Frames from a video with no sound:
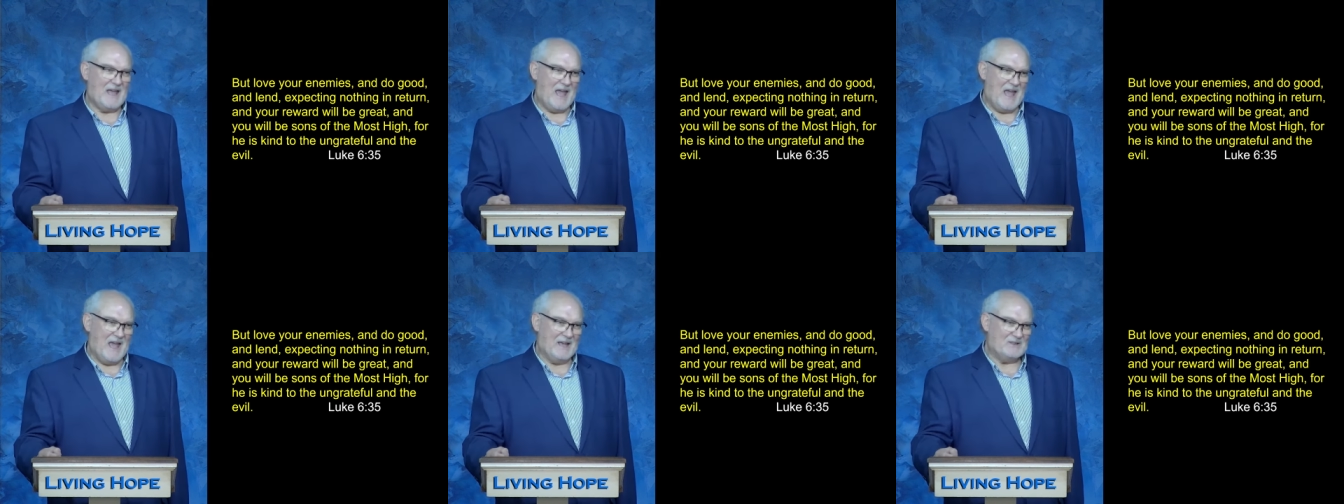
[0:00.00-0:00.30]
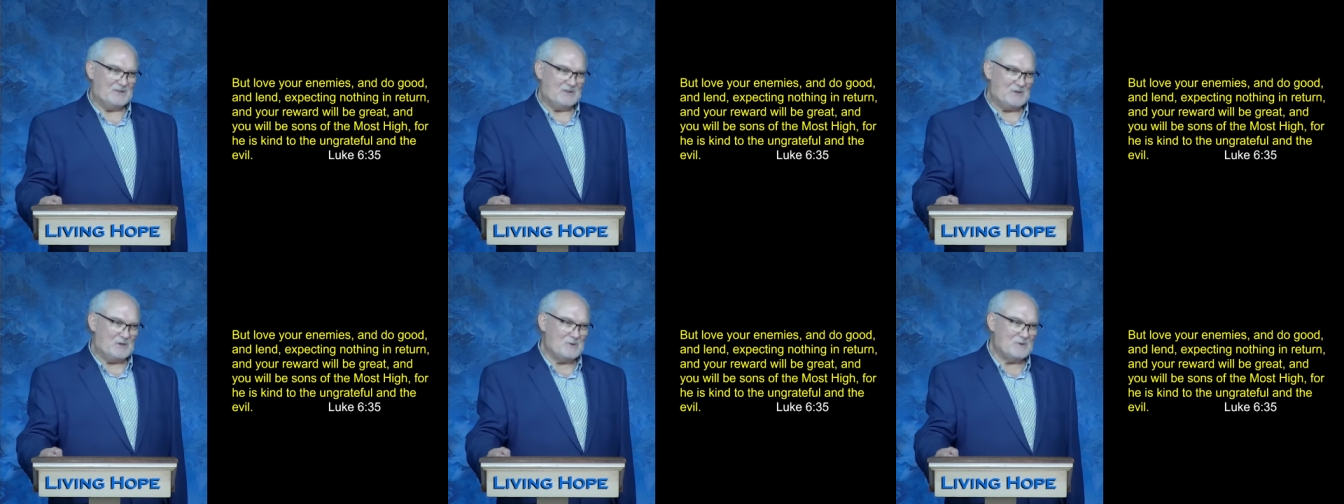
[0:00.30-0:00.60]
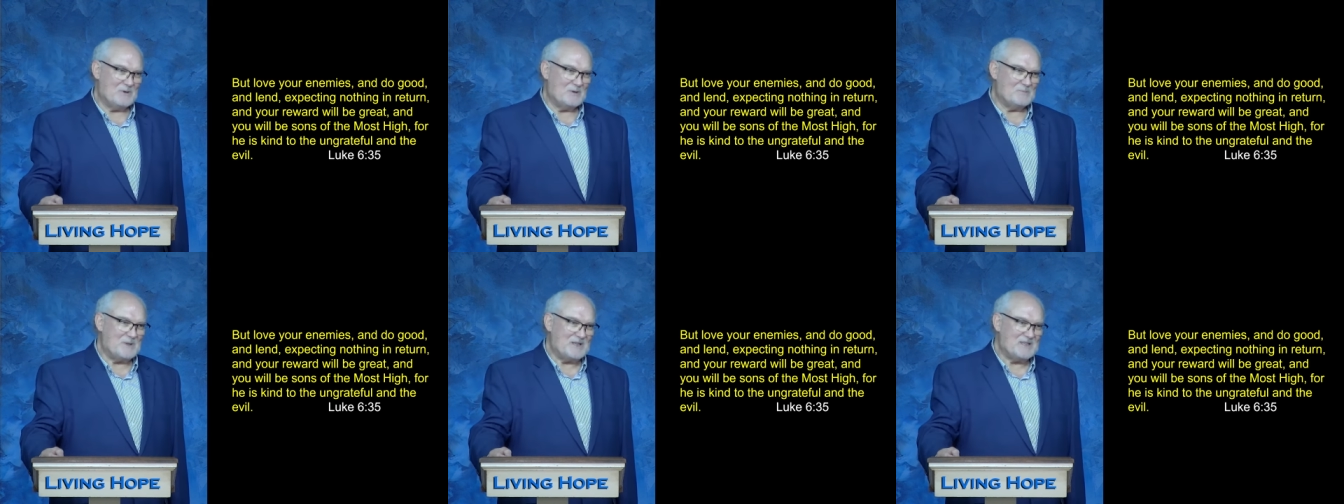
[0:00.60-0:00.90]
And you
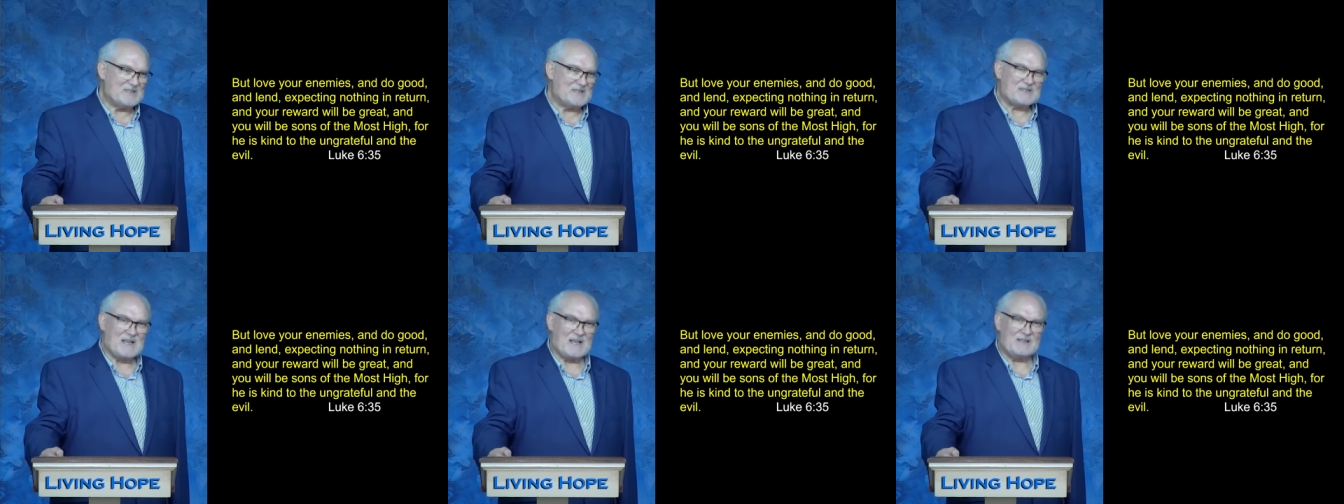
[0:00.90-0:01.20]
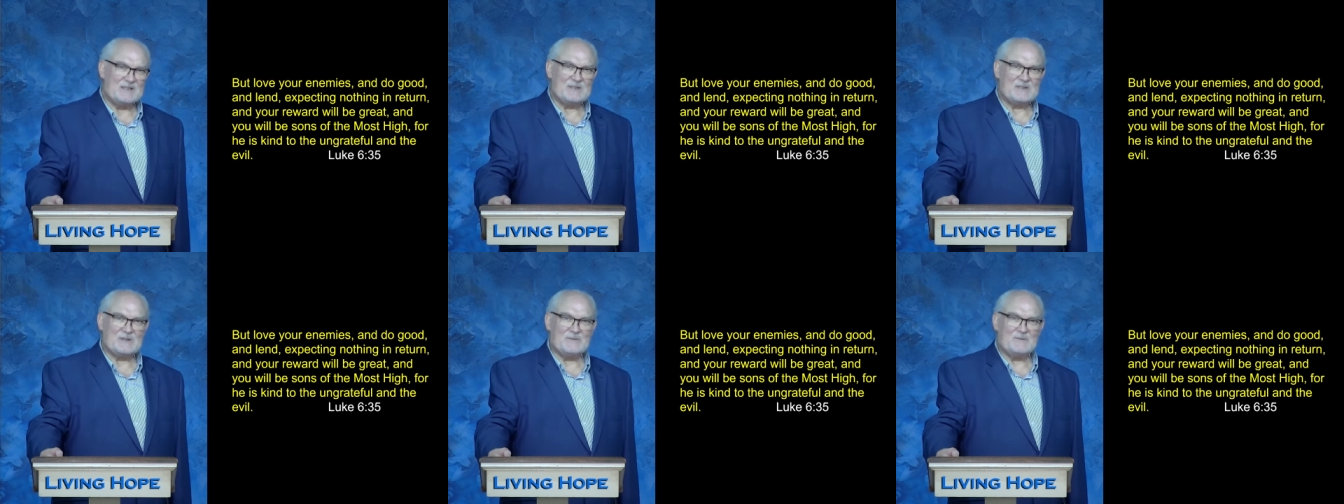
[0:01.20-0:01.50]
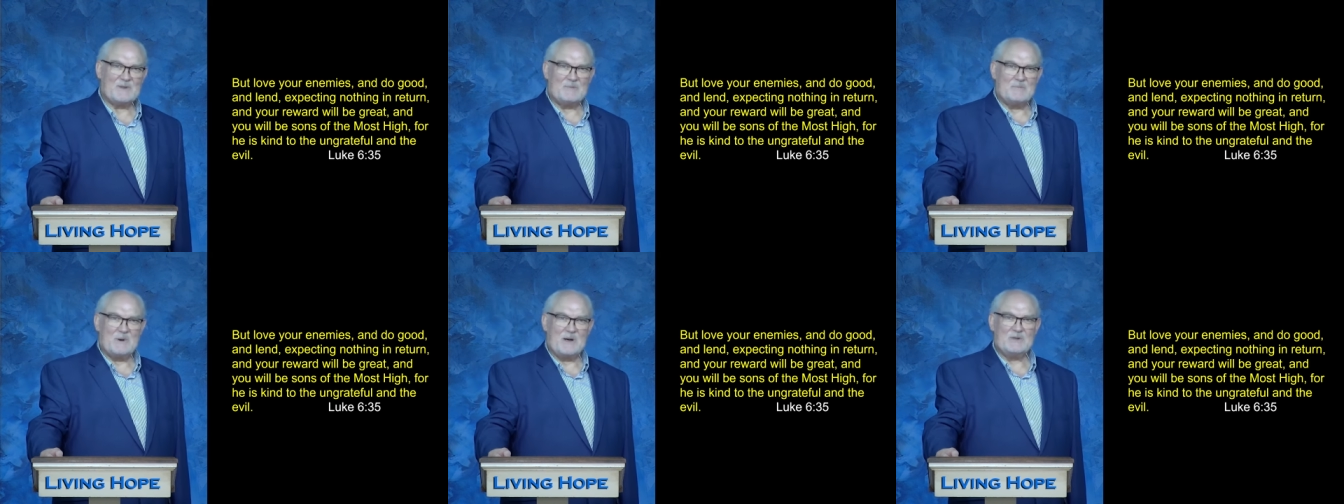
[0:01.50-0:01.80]
will be sons of
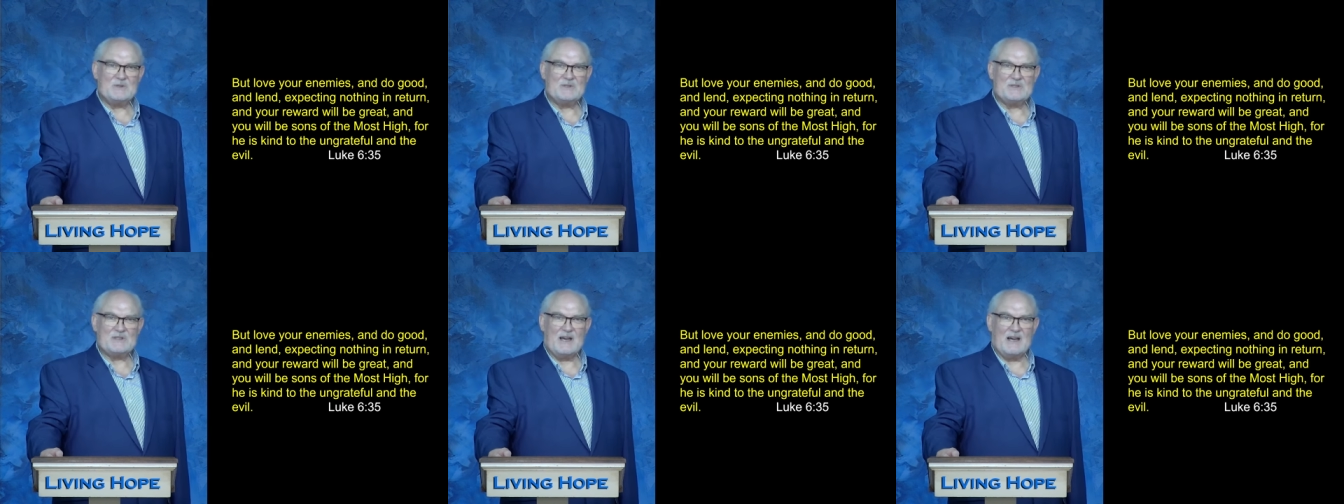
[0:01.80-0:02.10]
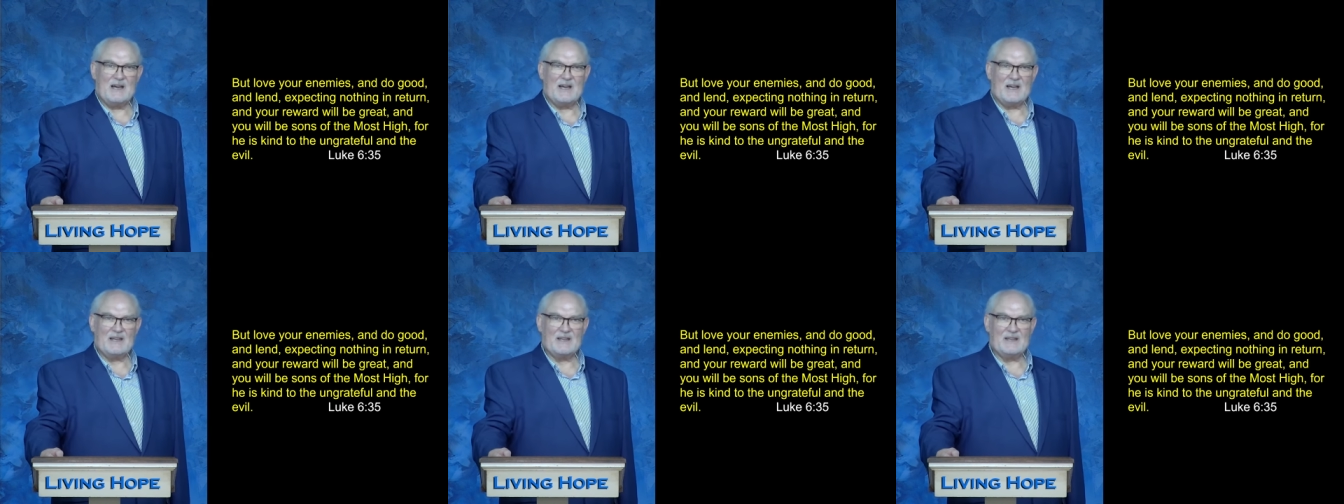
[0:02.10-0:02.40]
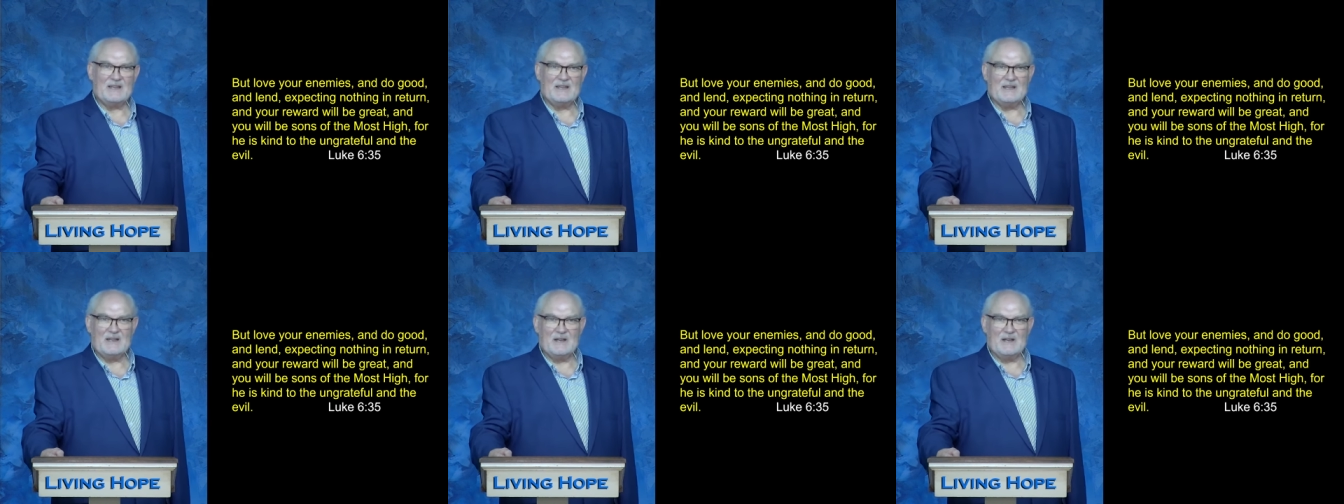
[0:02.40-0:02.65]
the Most High,